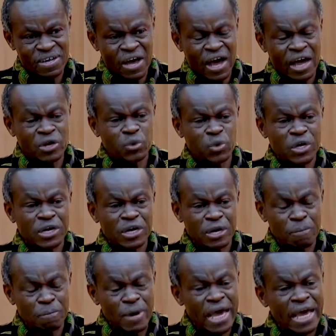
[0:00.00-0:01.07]
and we
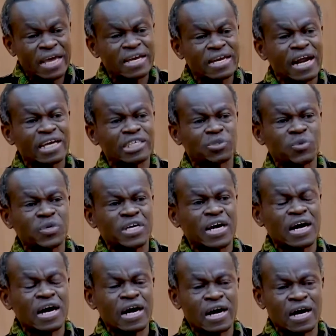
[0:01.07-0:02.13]
remain as we
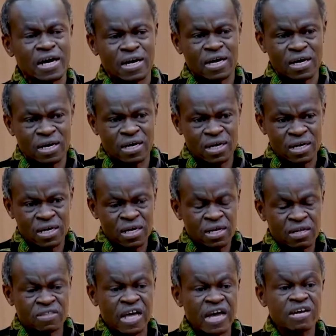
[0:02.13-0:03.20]
are,
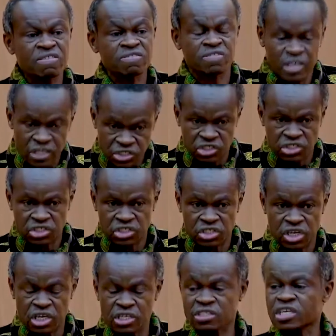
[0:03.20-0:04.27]
then
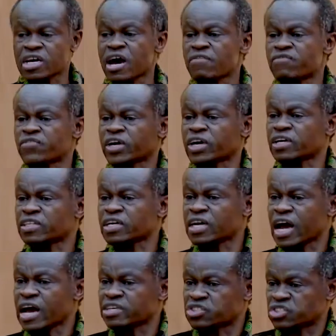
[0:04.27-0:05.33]
this is the Africa that
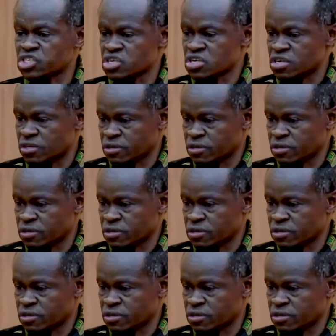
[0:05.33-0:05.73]
I see.